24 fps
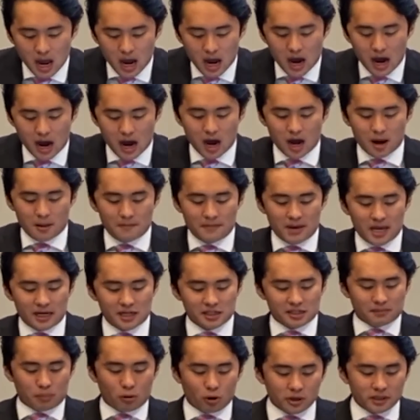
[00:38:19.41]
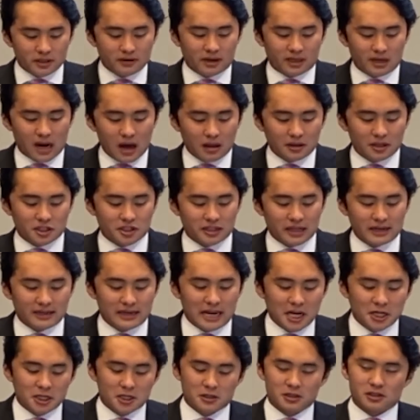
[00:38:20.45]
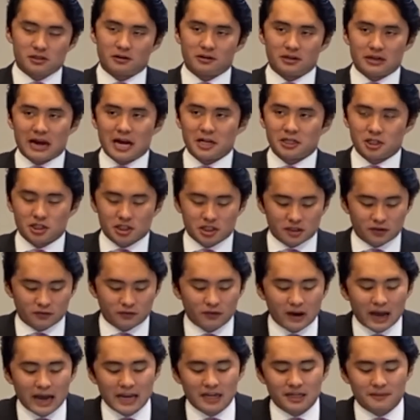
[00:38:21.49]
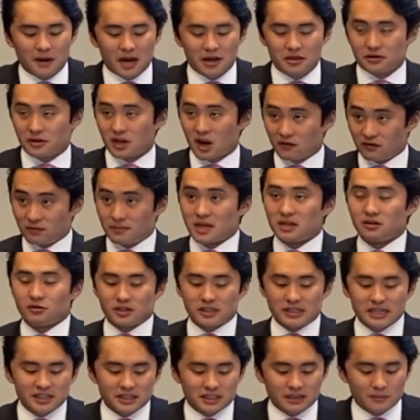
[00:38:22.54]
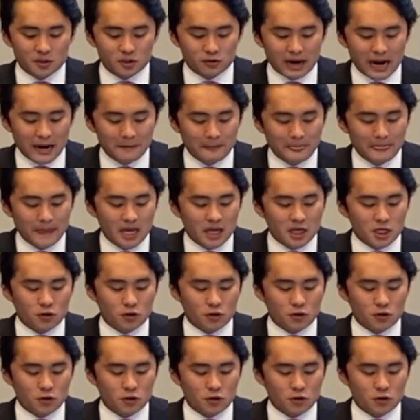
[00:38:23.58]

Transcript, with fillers: um, it is important to acknowledge that nations are not just defined by their governmental systems, right?